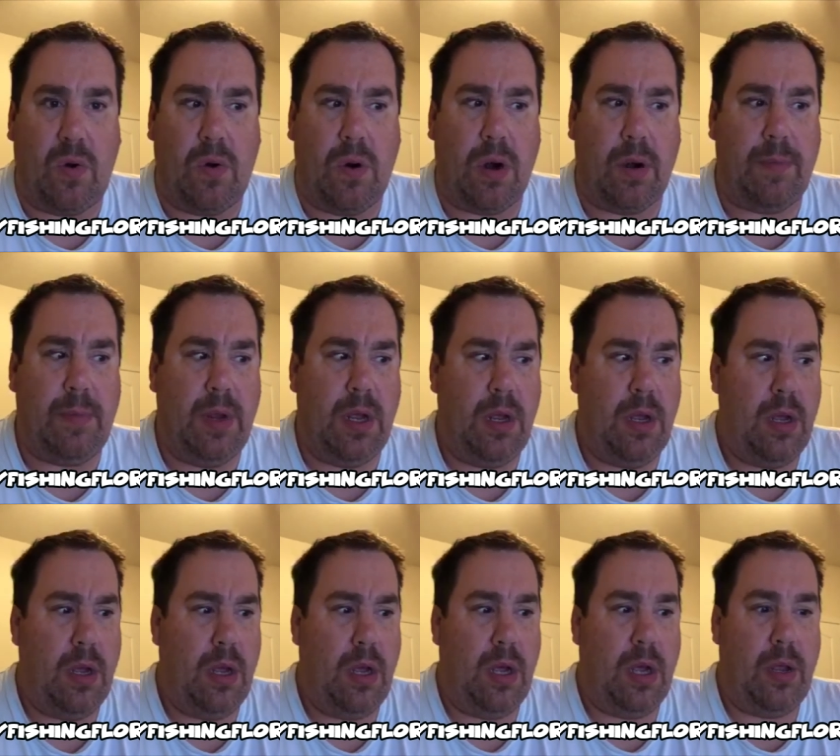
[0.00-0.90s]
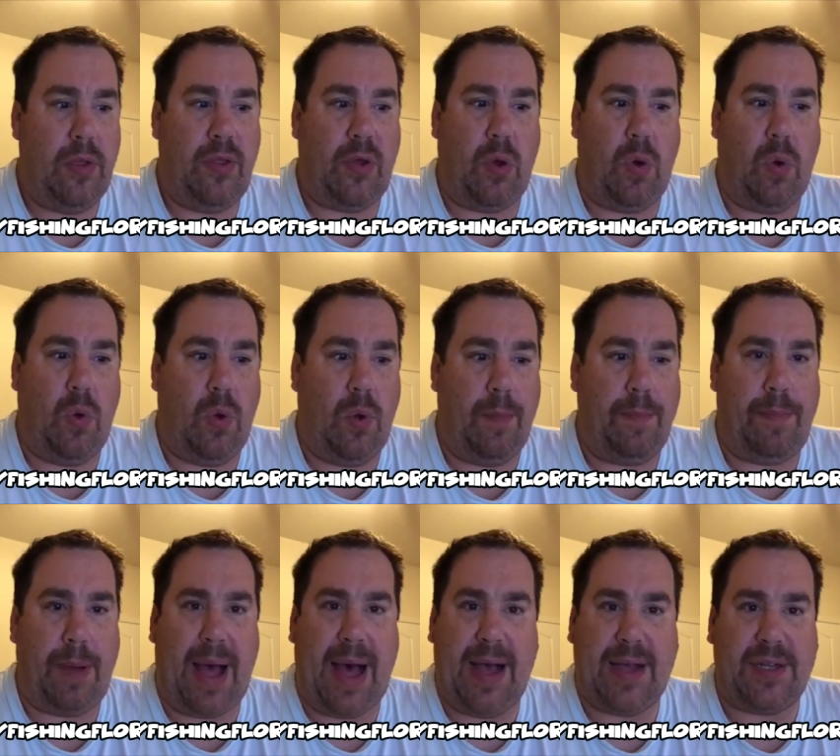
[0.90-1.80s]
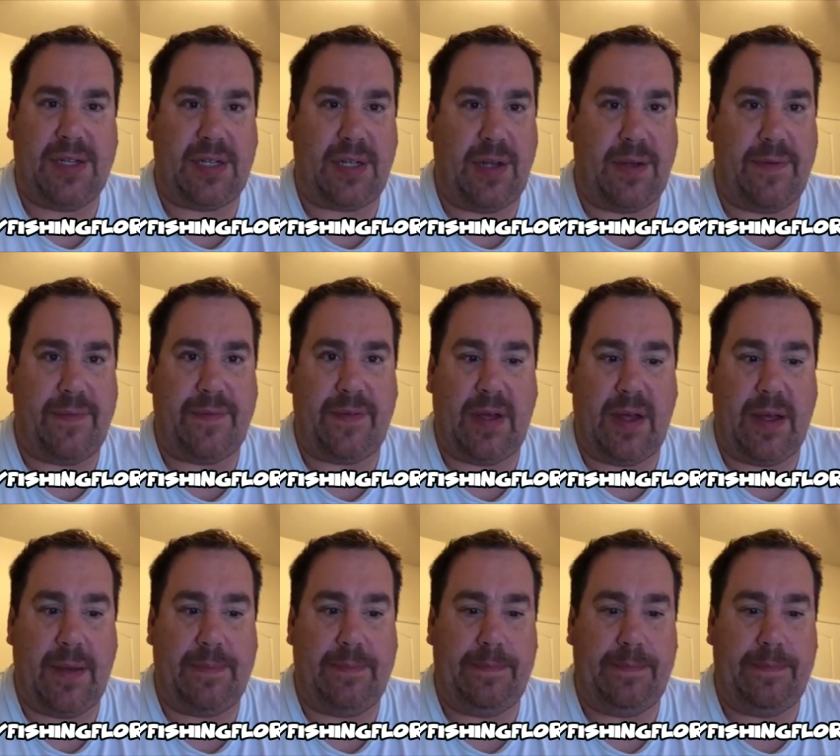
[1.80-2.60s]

or the whole box of